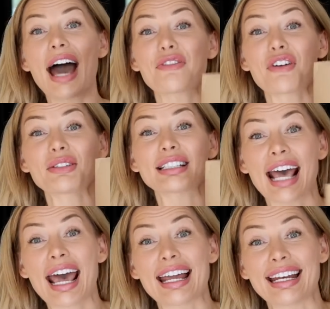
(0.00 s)
I found
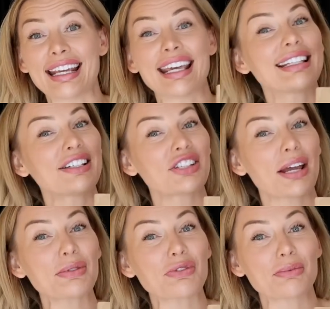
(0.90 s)
10 hidden
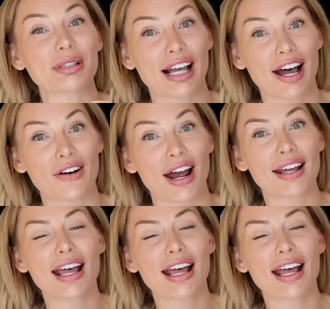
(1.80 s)
gems from Zara